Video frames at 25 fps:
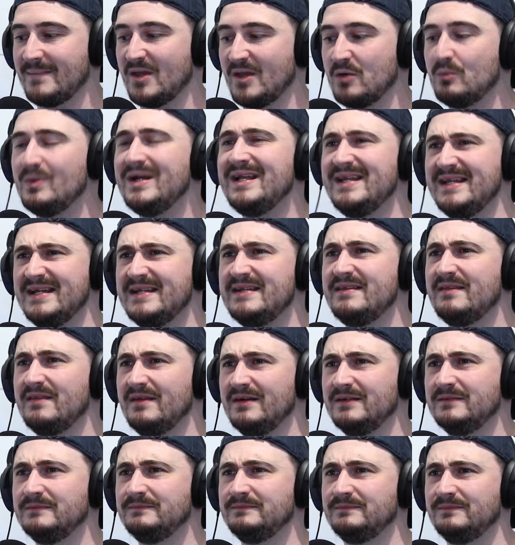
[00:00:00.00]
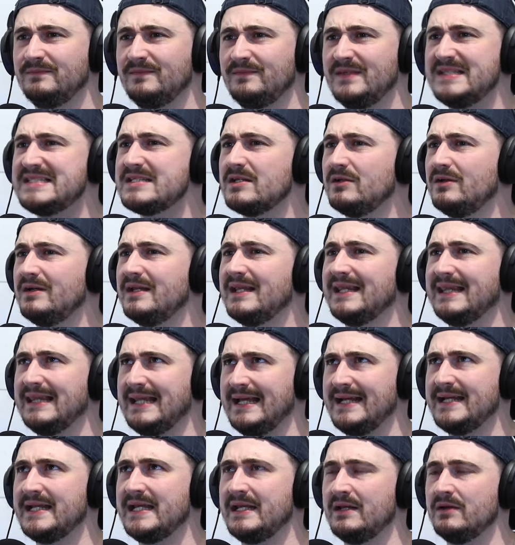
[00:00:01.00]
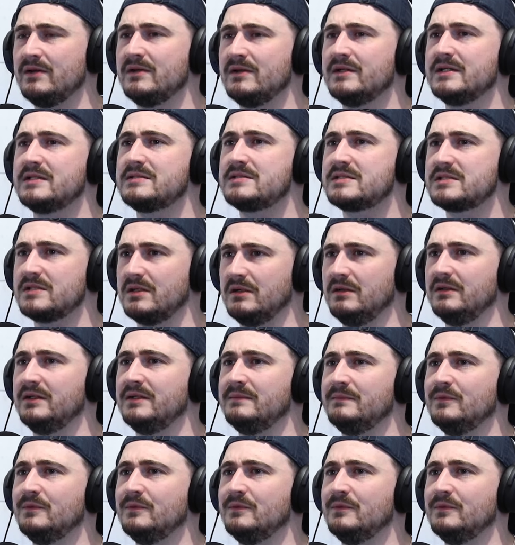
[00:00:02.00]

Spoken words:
We need it though. These are like late nights, early